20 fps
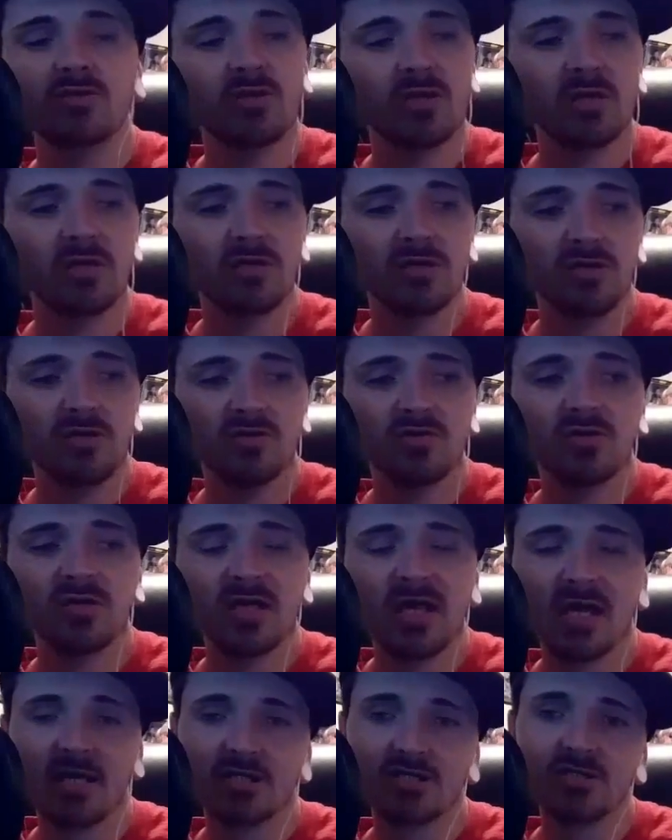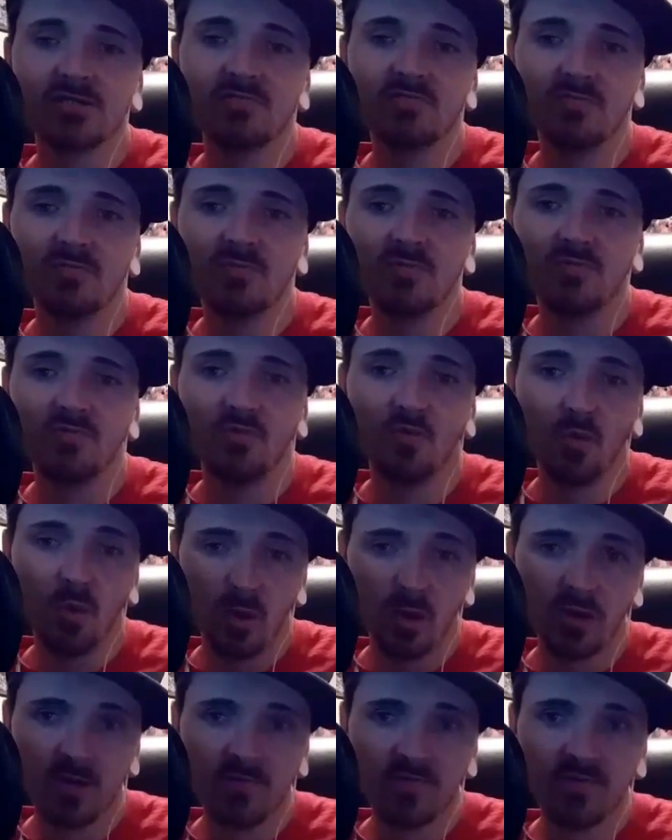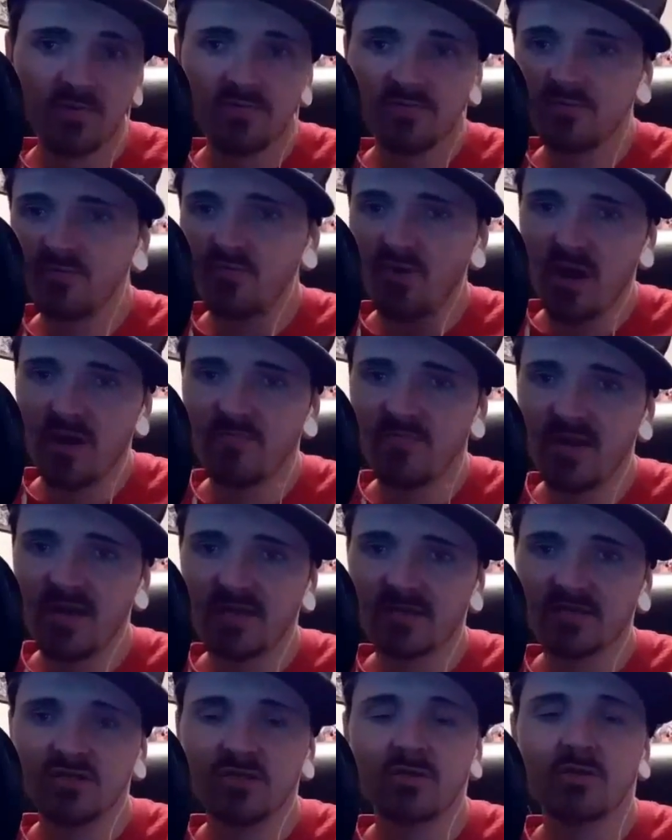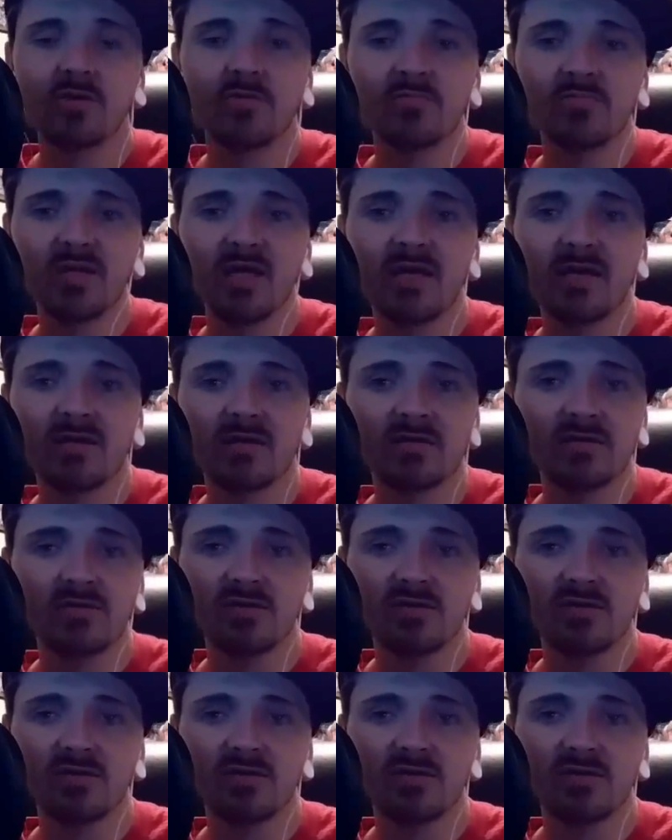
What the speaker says: you can actually warp right back to your home planet.